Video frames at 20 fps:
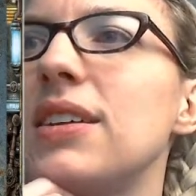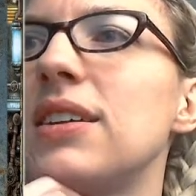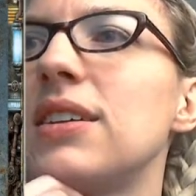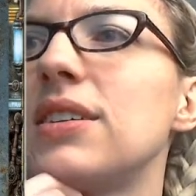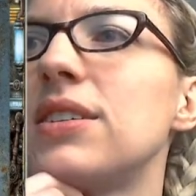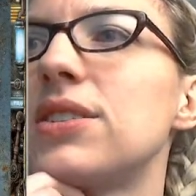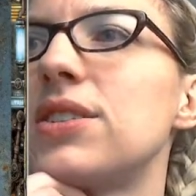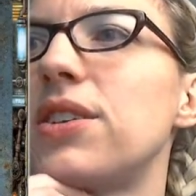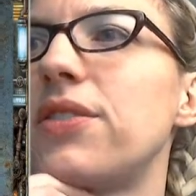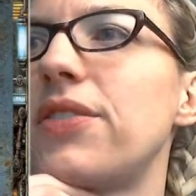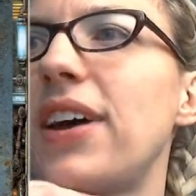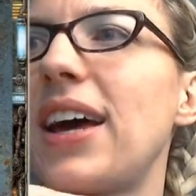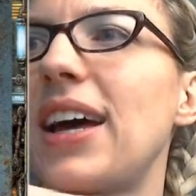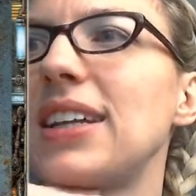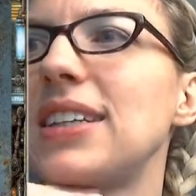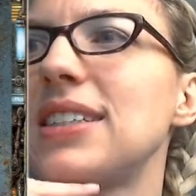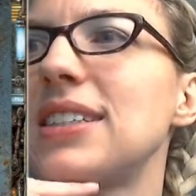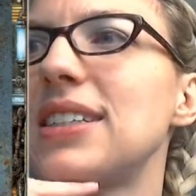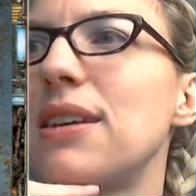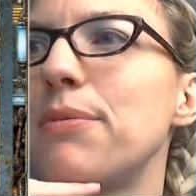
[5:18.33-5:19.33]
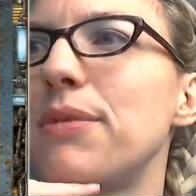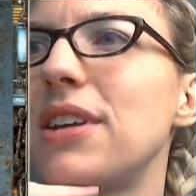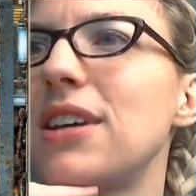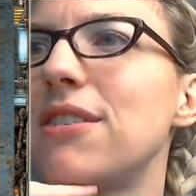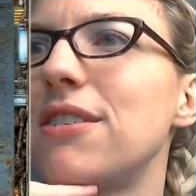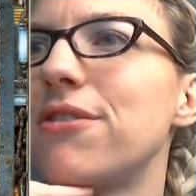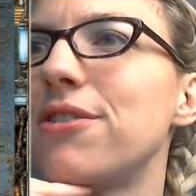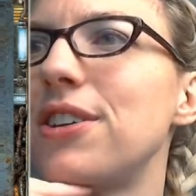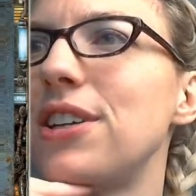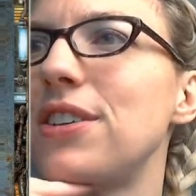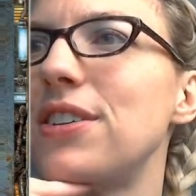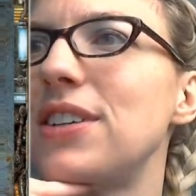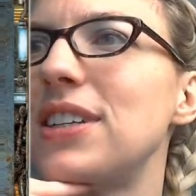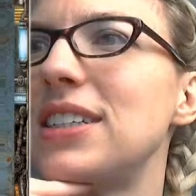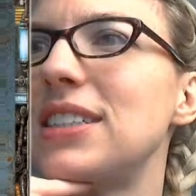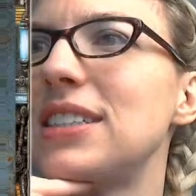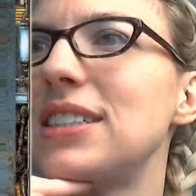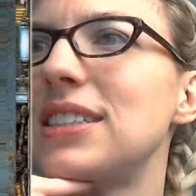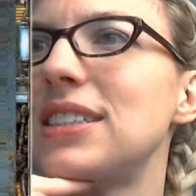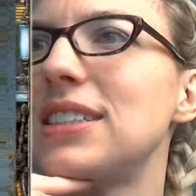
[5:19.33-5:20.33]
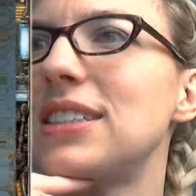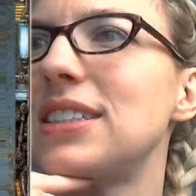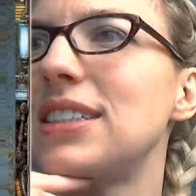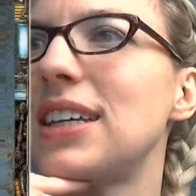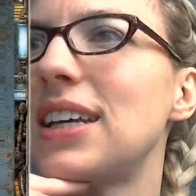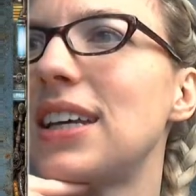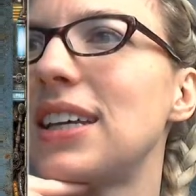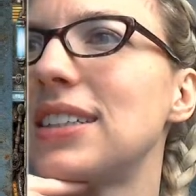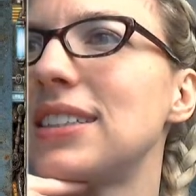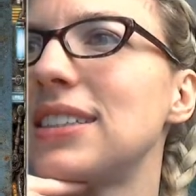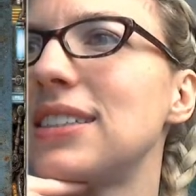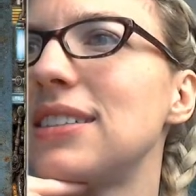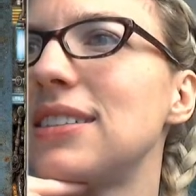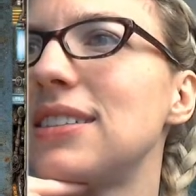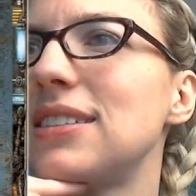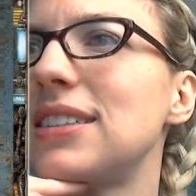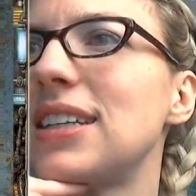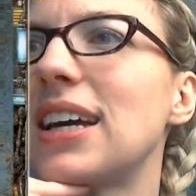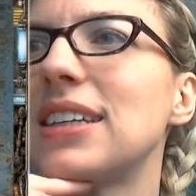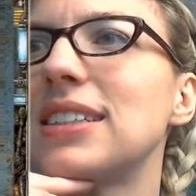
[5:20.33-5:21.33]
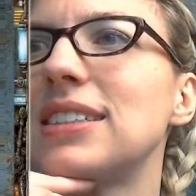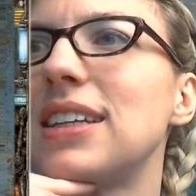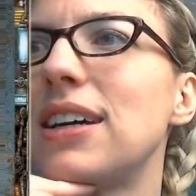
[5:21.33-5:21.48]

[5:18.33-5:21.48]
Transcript: So if I had something for you to text